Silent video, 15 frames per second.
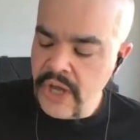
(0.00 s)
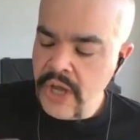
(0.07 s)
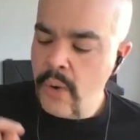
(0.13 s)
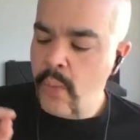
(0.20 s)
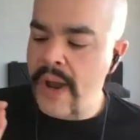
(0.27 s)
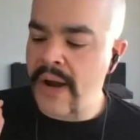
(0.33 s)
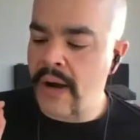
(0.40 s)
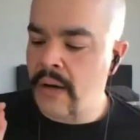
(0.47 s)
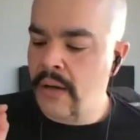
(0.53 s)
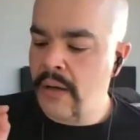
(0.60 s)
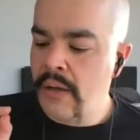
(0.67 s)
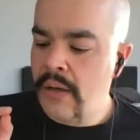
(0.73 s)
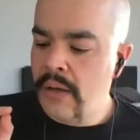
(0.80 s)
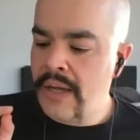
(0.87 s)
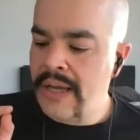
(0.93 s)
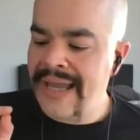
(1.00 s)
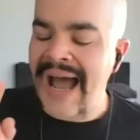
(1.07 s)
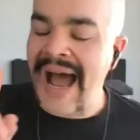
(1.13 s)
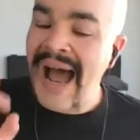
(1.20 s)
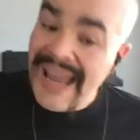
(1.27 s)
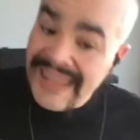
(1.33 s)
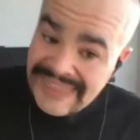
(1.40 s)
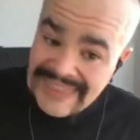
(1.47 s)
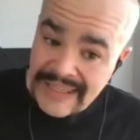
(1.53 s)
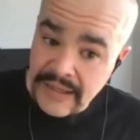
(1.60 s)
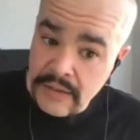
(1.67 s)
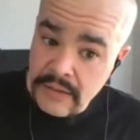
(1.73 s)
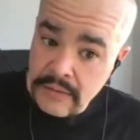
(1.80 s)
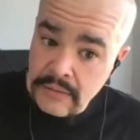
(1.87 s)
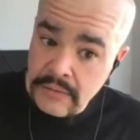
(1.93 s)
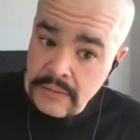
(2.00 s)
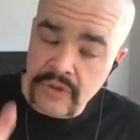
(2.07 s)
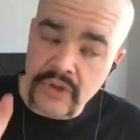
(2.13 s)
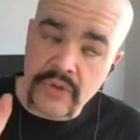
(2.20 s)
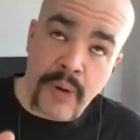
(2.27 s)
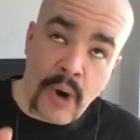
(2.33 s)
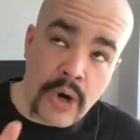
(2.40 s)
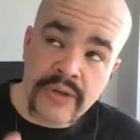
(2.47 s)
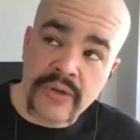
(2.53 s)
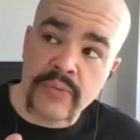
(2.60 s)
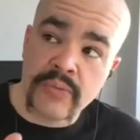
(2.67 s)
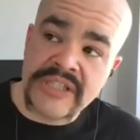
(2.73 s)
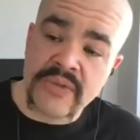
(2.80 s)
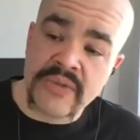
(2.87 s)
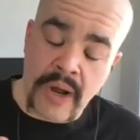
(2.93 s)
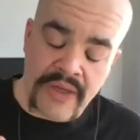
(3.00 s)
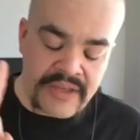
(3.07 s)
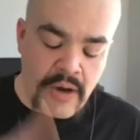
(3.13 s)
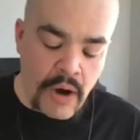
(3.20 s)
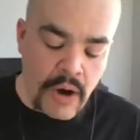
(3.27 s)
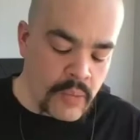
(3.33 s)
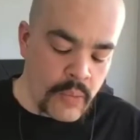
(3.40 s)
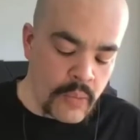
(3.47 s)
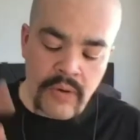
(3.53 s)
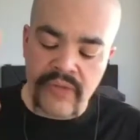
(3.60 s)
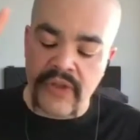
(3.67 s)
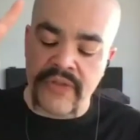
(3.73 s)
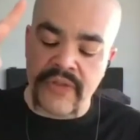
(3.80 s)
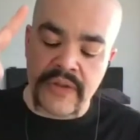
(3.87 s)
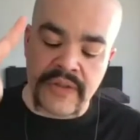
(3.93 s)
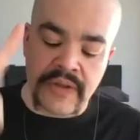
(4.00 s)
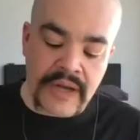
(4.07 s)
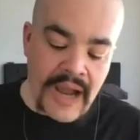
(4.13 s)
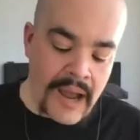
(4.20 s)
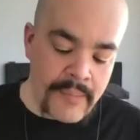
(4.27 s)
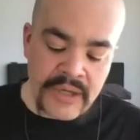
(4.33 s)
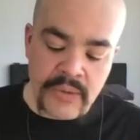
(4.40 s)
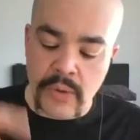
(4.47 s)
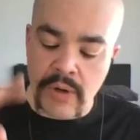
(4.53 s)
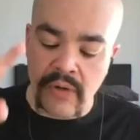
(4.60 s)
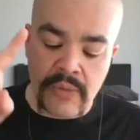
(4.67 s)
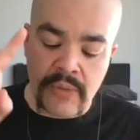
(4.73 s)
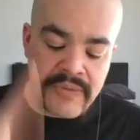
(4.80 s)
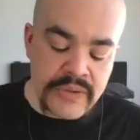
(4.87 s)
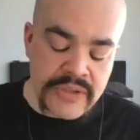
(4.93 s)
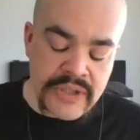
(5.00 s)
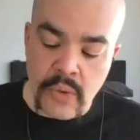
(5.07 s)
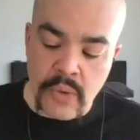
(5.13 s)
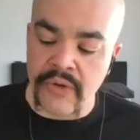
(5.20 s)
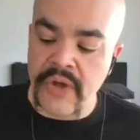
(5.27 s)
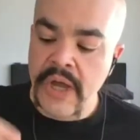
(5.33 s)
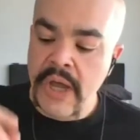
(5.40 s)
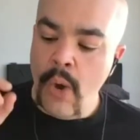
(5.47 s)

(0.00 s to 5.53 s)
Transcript: where I think part of the reason why the art world, the comedy world, the music world,